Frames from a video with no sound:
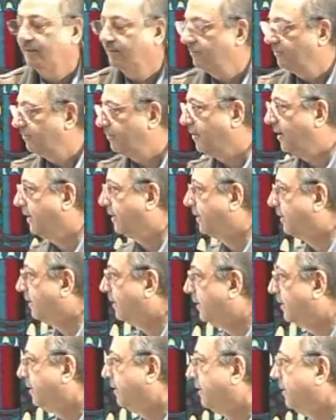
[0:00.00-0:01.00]
Fine.
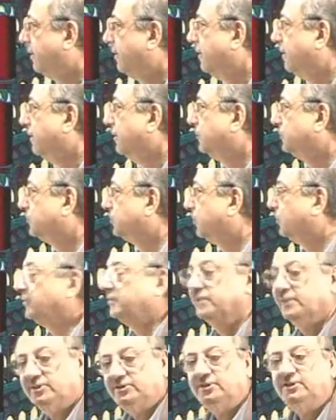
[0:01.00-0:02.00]
So
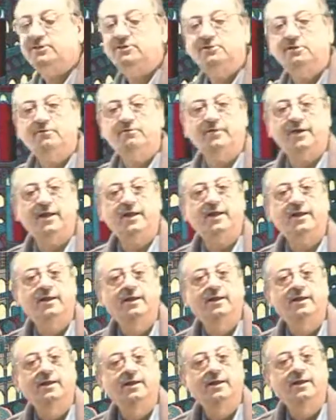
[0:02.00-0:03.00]
this is the way
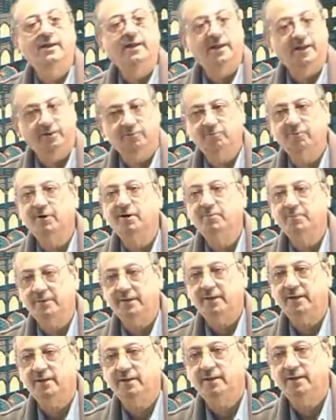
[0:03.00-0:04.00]
it will
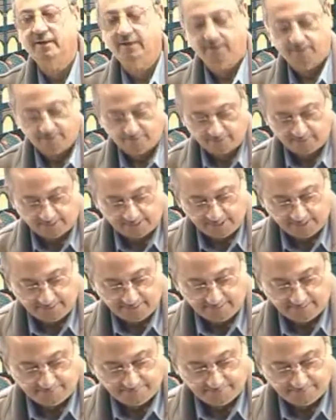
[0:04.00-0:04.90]
be. Okay?